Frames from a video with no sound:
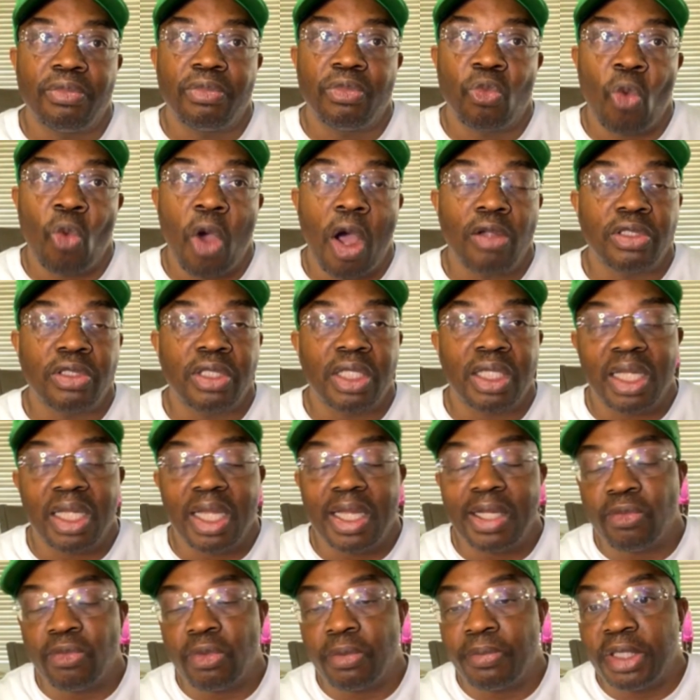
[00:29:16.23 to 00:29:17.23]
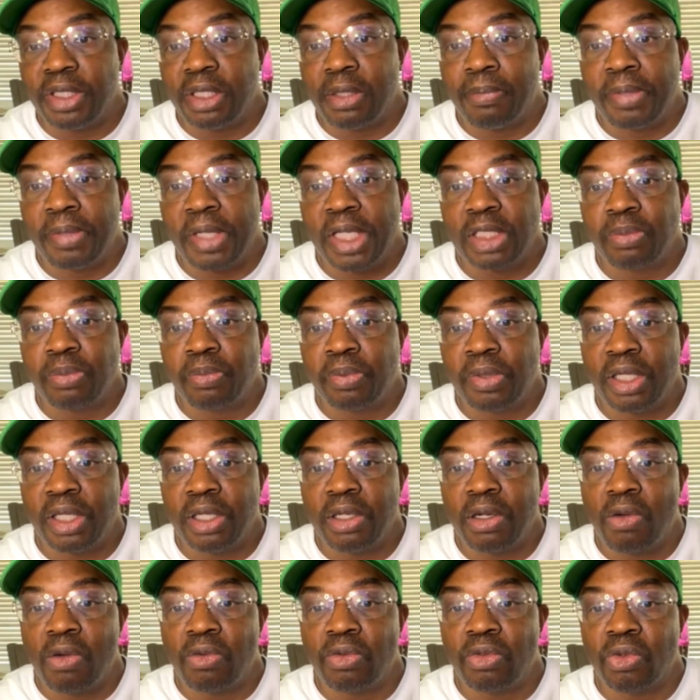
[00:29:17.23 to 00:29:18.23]
Walter Clayton will be the best
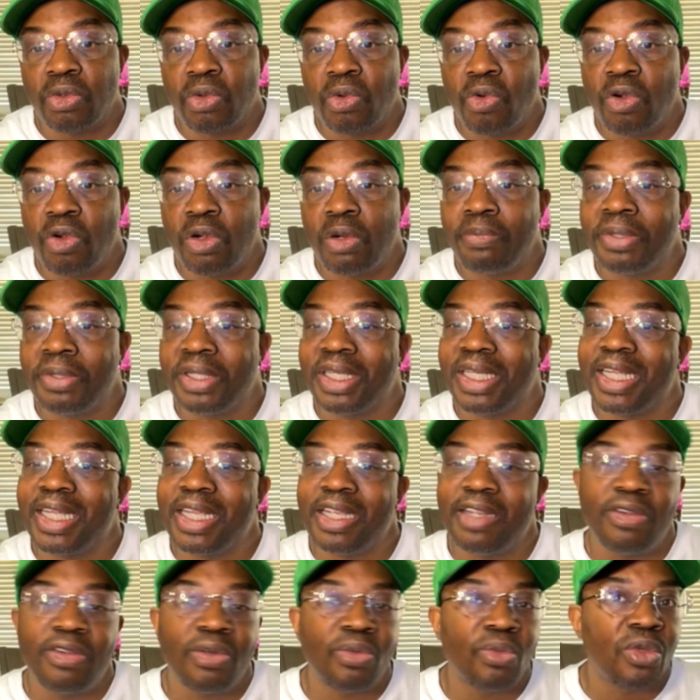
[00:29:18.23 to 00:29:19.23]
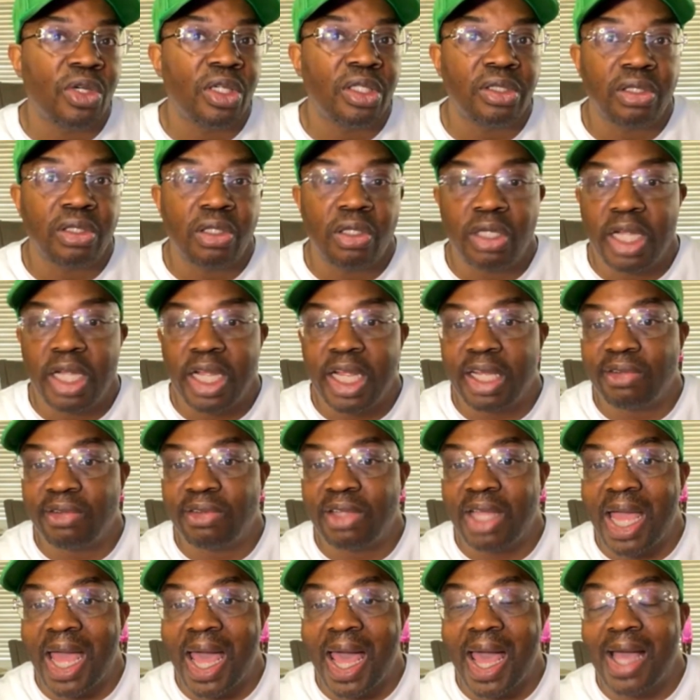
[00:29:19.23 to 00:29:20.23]
player on the court, but everyone's going to have
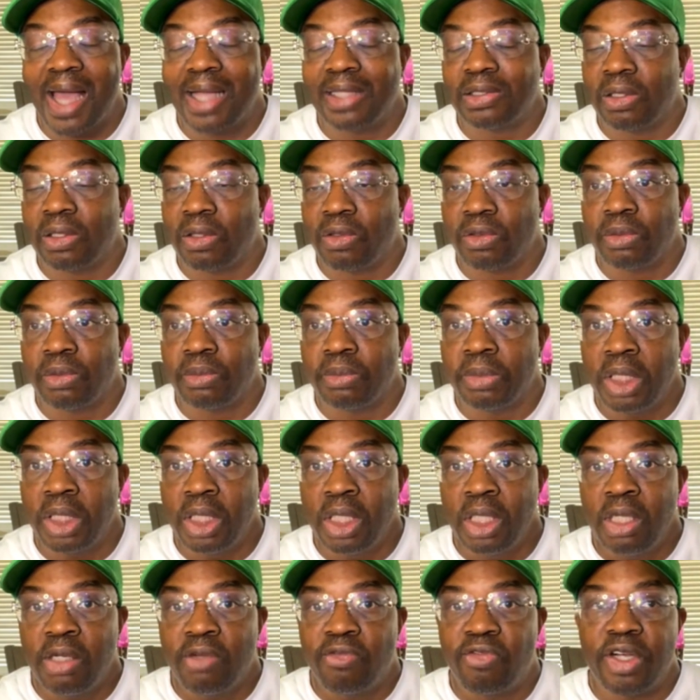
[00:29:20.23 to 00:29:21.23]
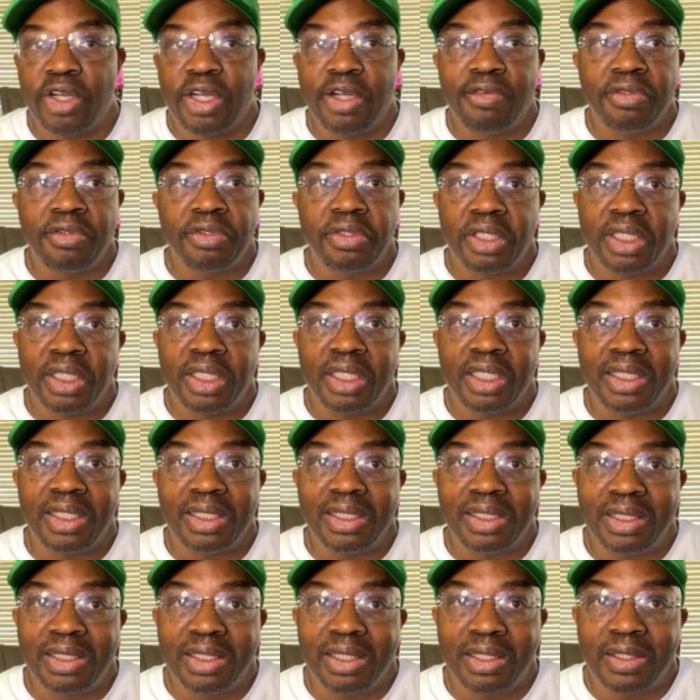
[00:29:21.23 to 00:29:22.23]
their eyes on him for everything that
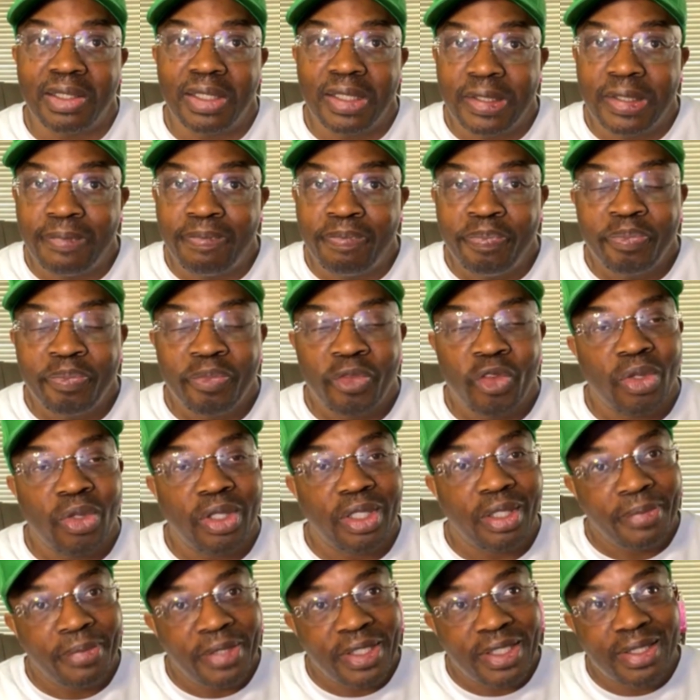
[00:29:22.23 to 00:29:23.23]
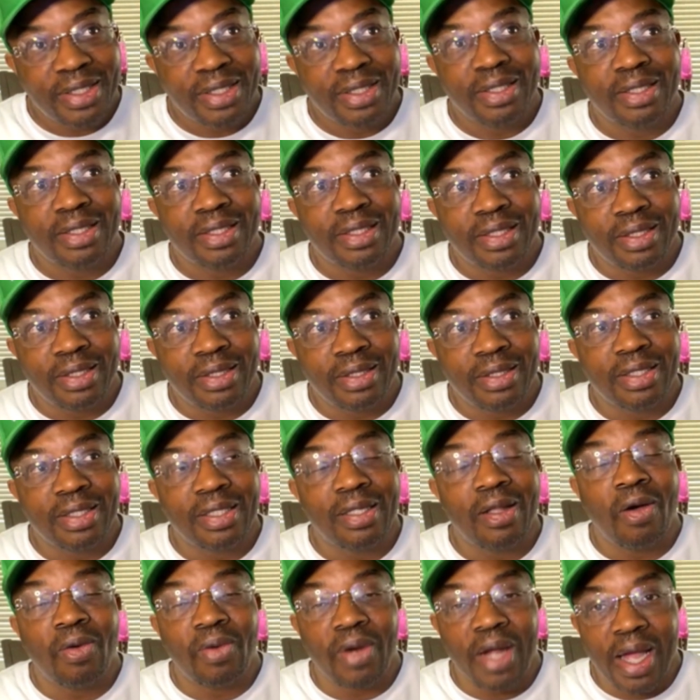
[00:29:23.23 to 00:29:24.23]
he's done. Well, let me
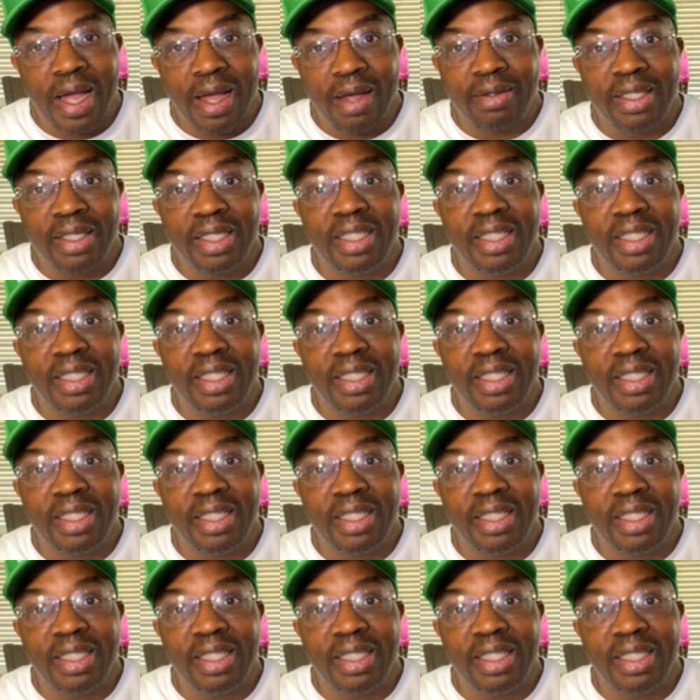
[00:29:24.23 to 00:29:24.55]
slow down.